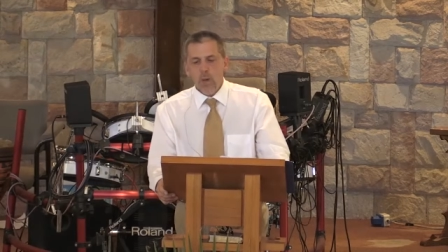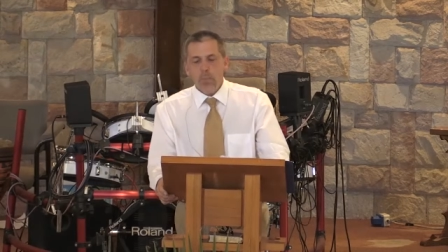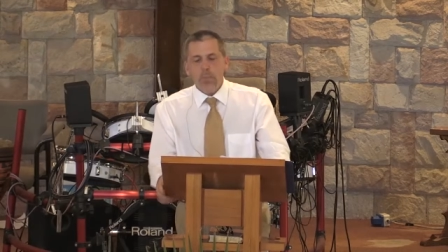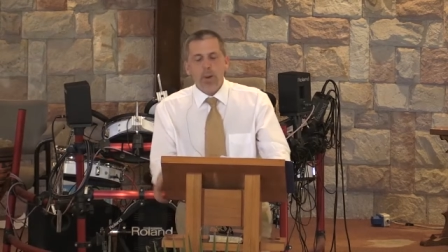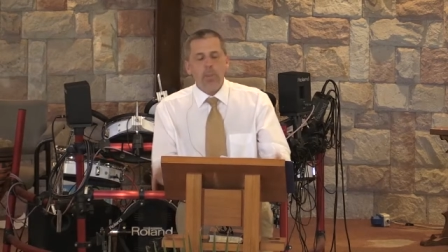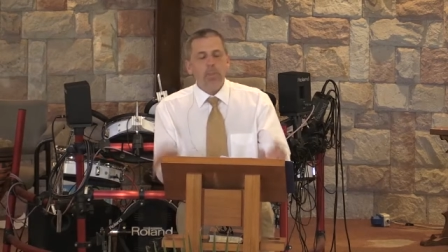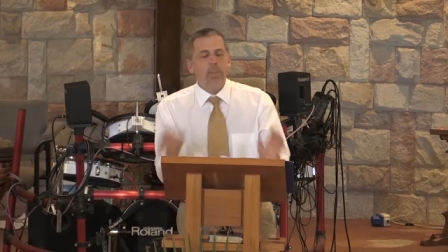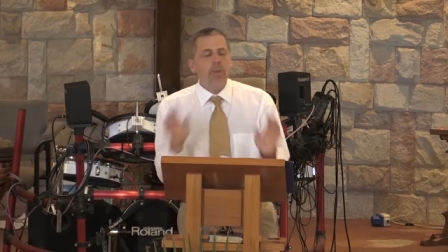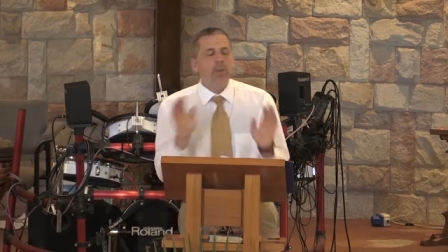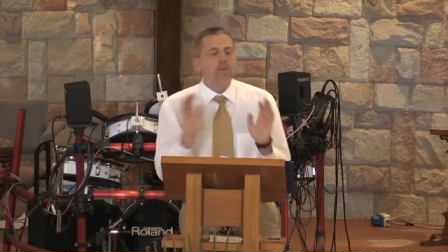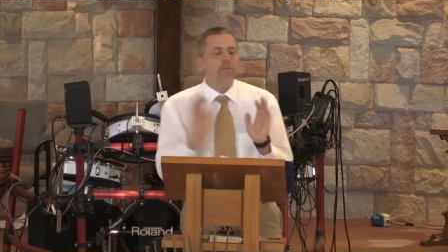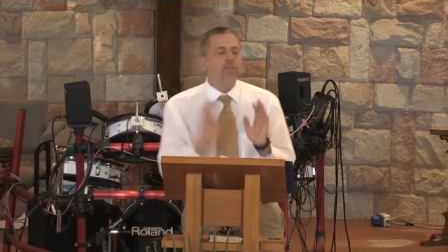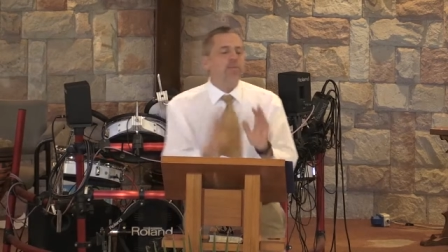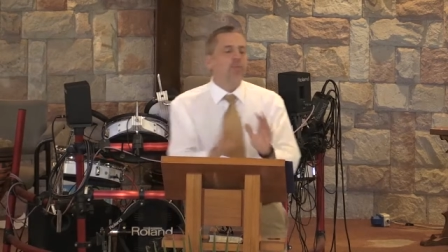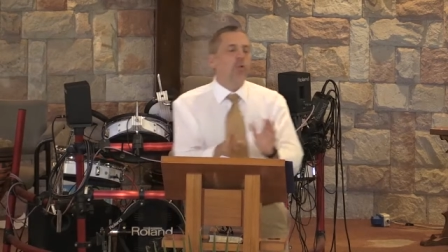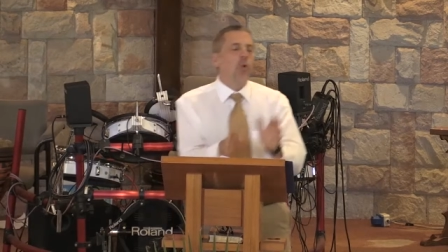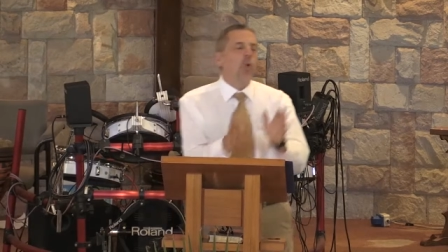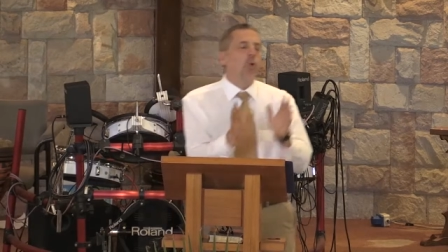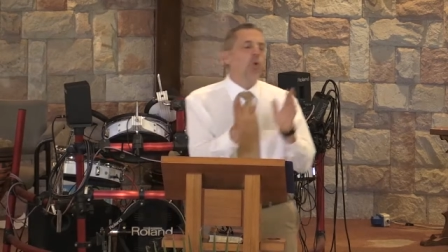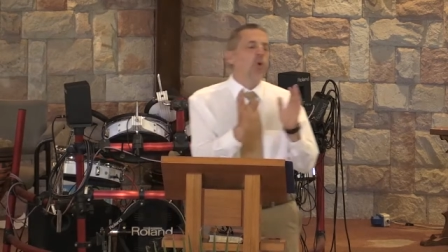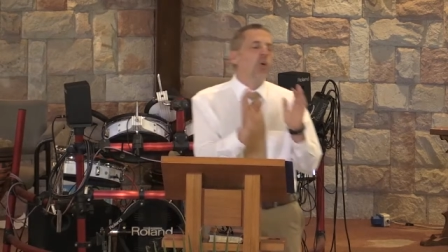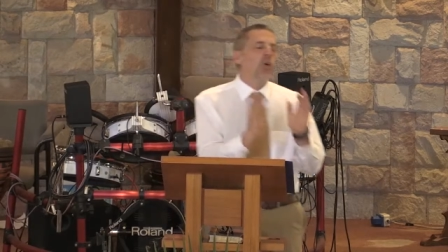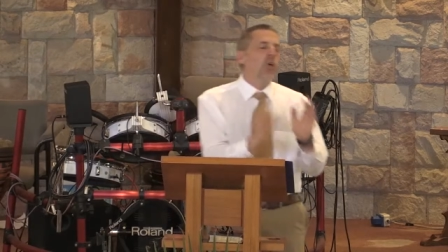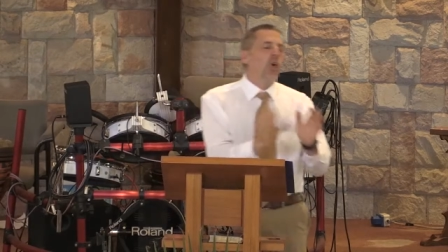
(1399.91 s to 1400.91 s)
But
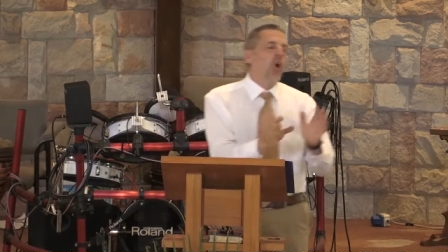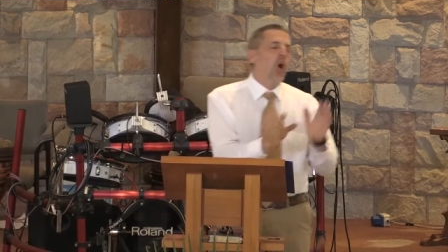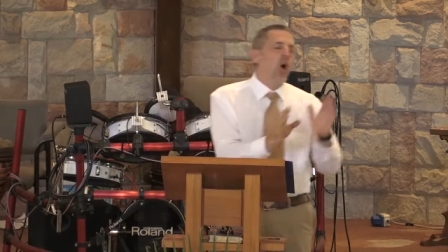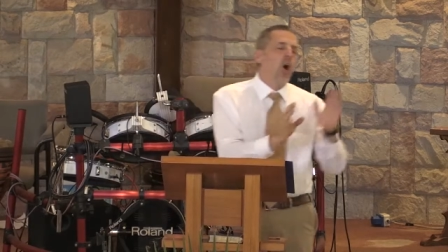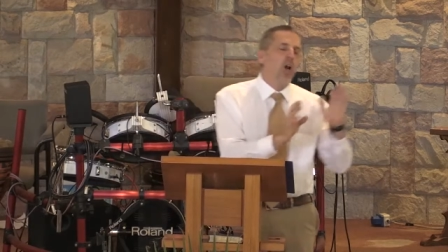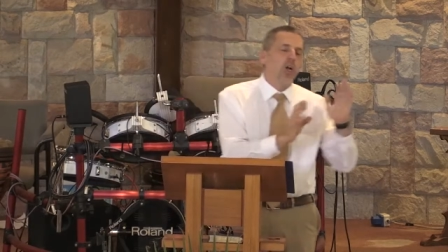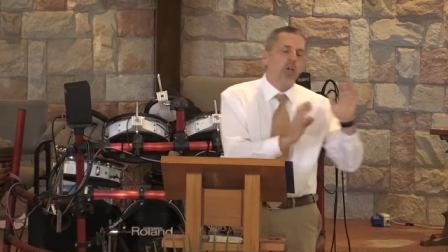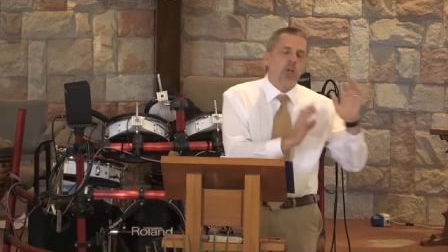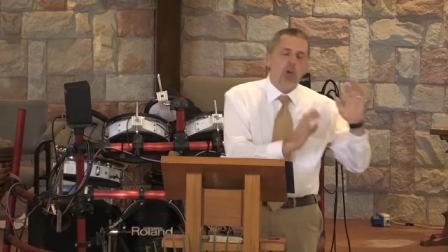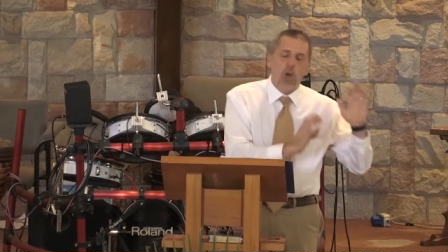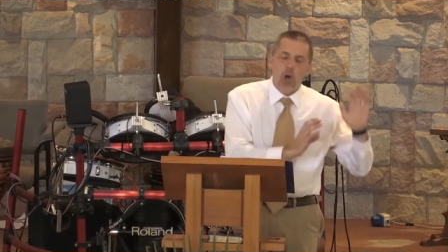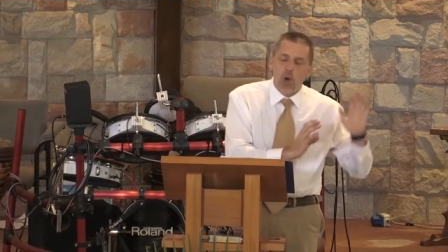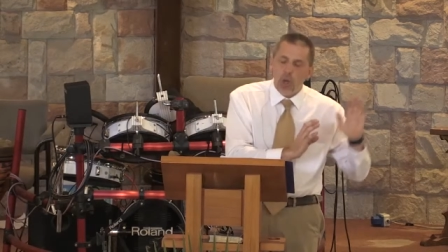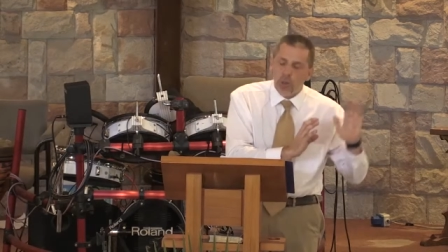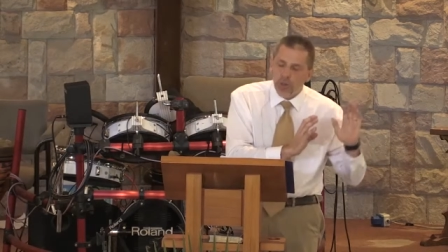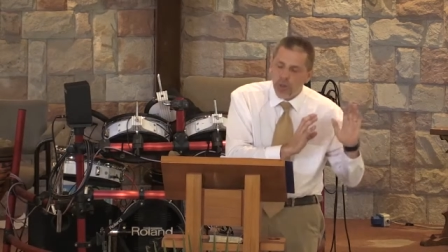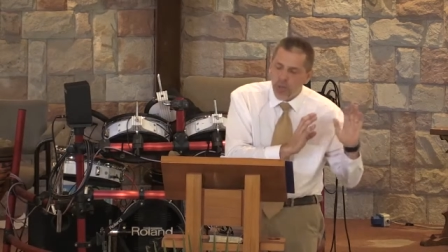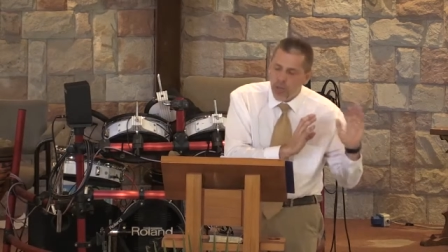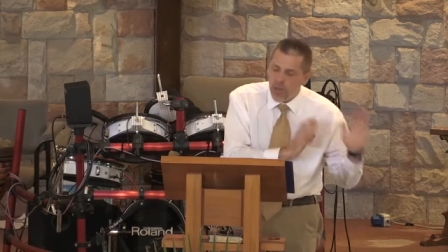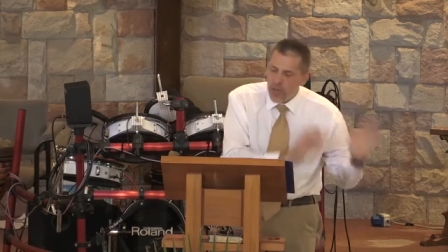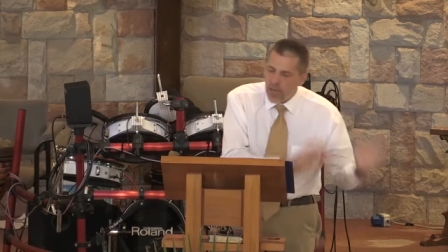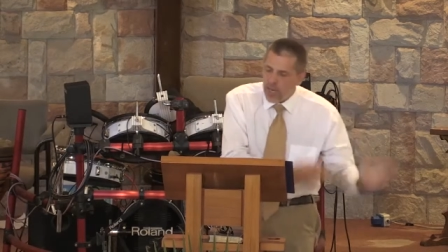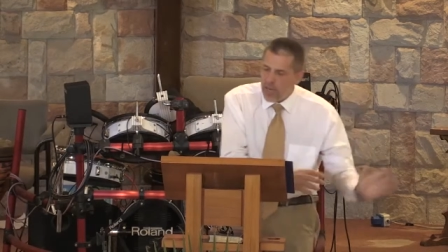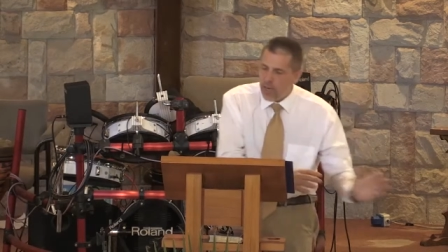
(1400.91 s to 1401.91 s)
before God called
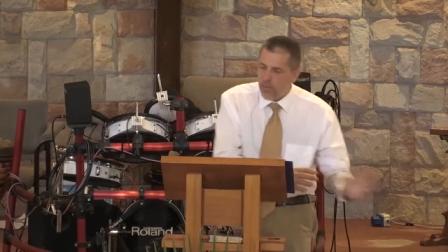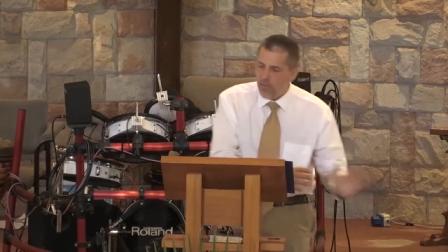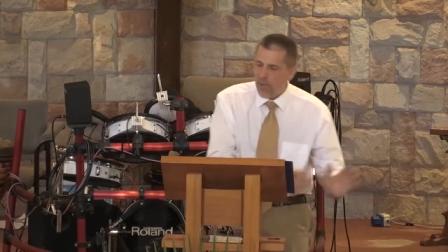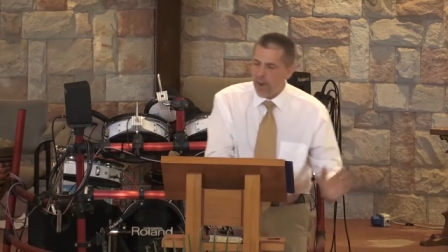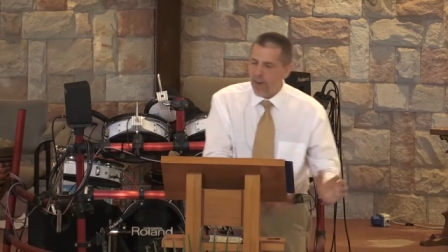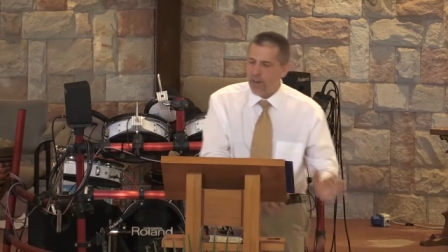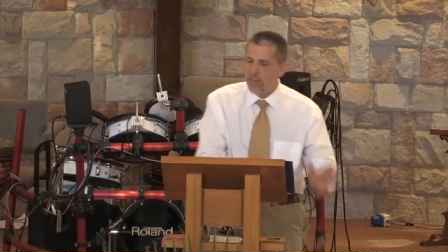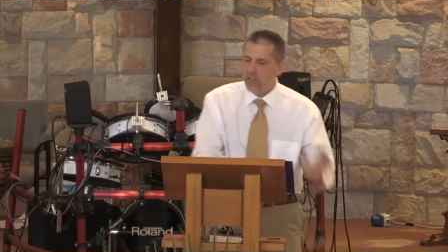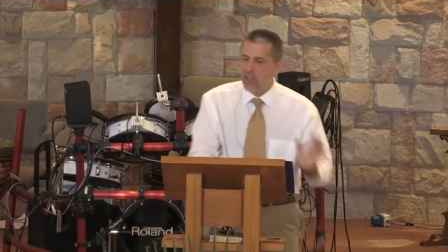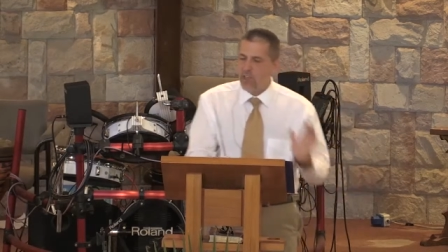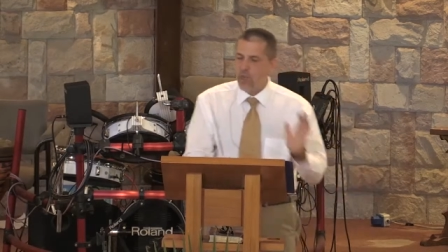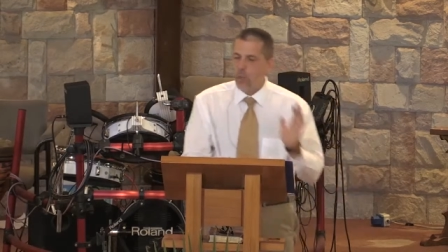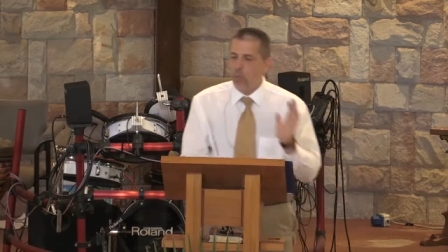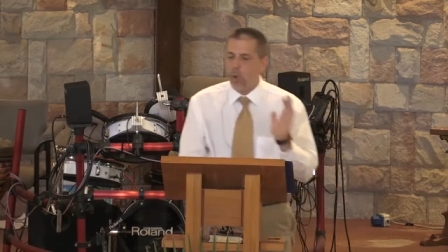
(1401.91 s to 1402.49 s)
the Ninevites